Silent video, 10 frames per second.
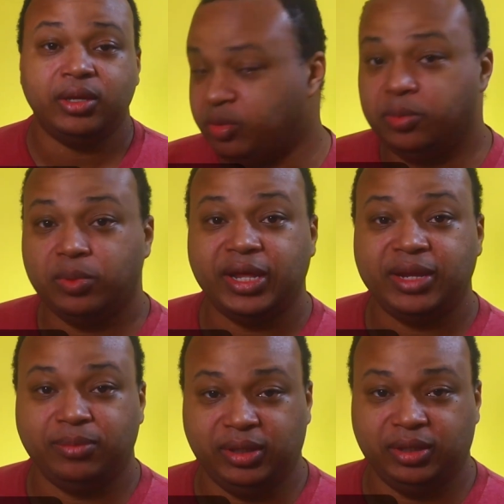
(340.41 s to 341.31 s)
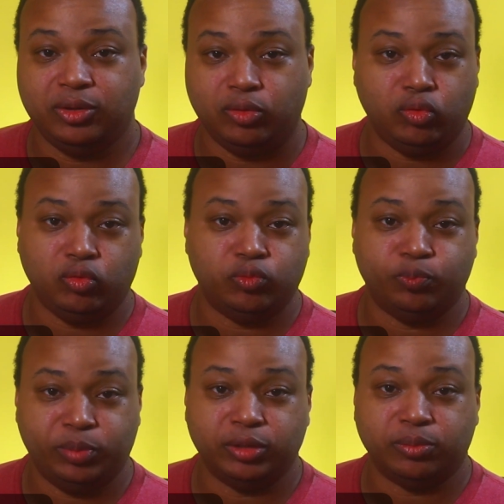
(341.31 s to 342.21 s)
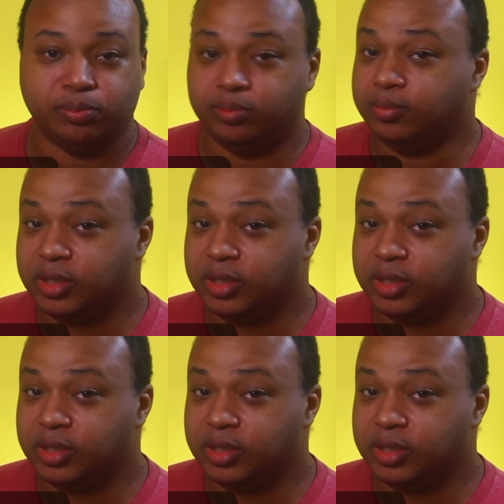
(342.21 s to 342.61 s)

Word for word: People like me who build